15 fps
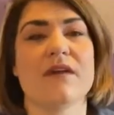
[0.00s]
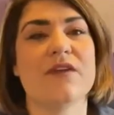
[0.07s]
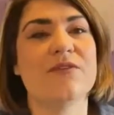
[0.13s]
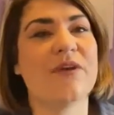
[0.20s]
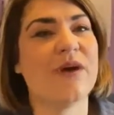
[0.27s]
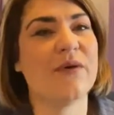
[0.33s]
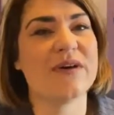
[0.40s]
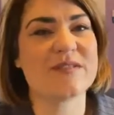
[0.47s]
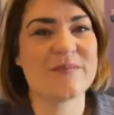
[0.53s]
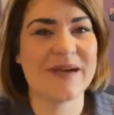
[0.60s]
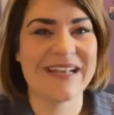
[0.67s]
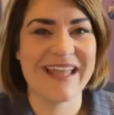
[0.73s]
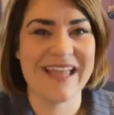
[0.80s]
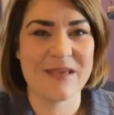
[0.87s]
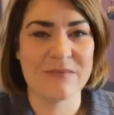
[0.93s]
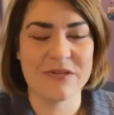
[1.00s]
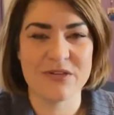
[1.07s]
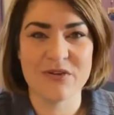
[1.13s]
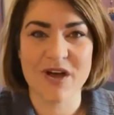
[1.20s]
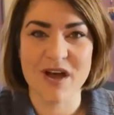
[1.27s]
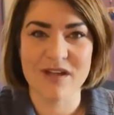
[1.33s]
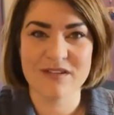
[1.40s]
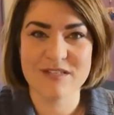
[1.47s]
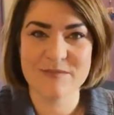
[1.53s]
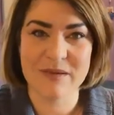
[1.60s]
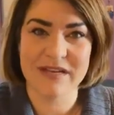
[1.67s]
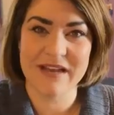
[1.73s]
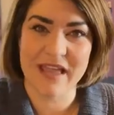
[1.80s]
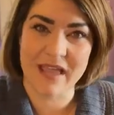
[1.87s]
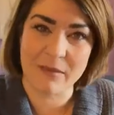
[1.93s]
you know us by name and you call us
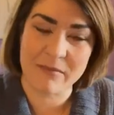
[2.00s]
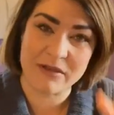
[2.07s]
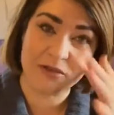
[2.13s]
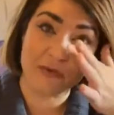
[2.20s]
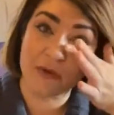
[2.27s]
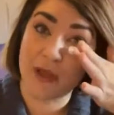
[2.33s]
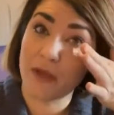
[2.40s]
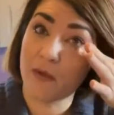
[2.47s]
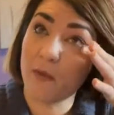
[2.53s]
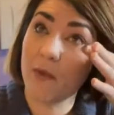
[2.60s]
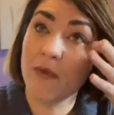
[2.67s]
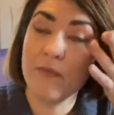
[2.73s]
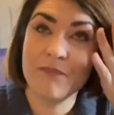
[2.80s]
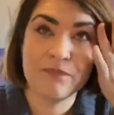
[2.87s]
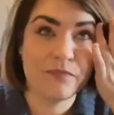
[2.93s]
by name and you know